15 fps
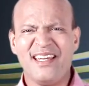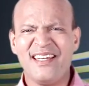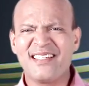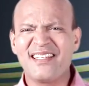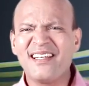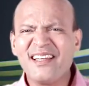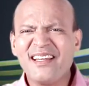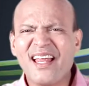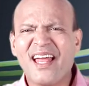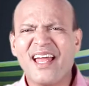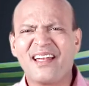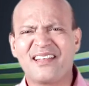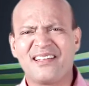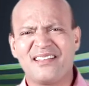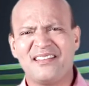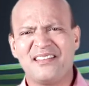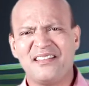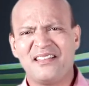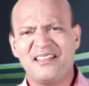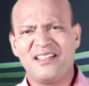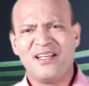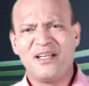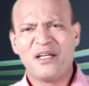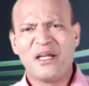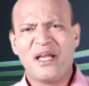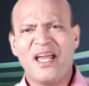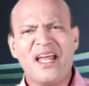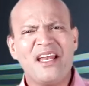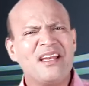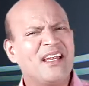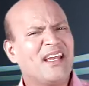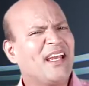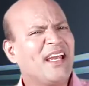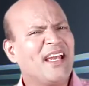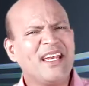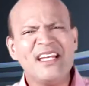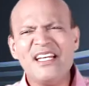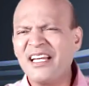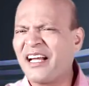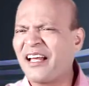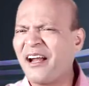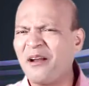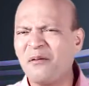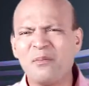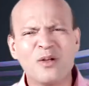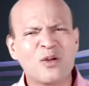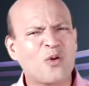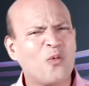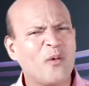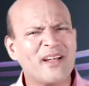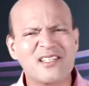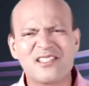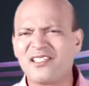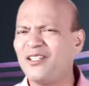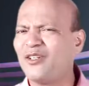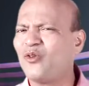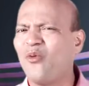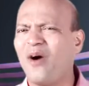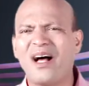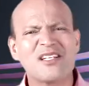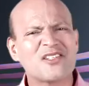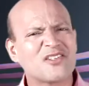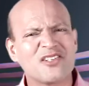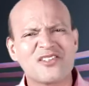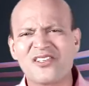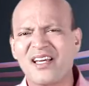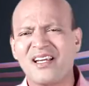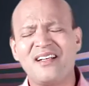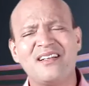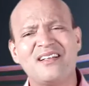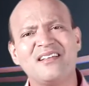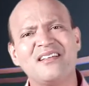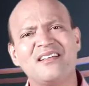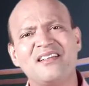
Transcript: Isn't that an incredible question to ask a child?